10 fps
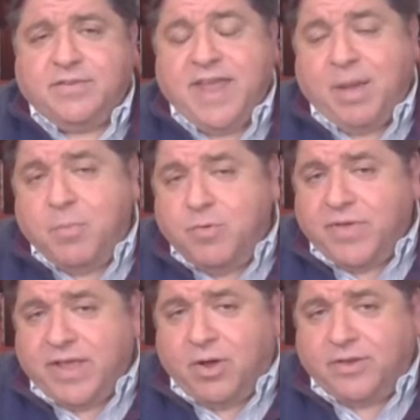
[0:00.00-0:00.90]
So now
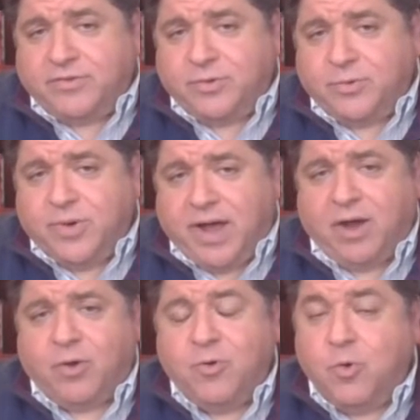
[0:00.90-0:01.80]
moving on to
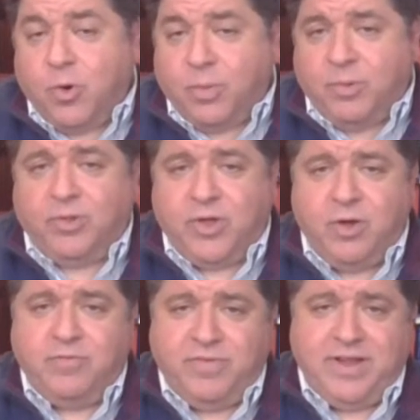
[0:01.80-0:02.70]
our normal
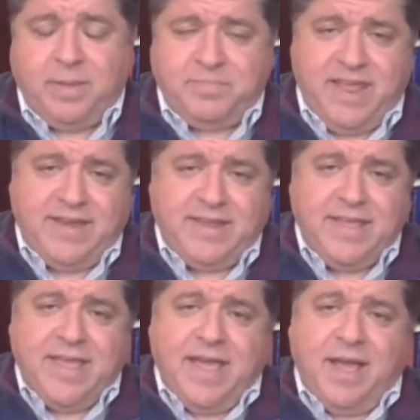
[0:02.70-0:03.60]
COVID update,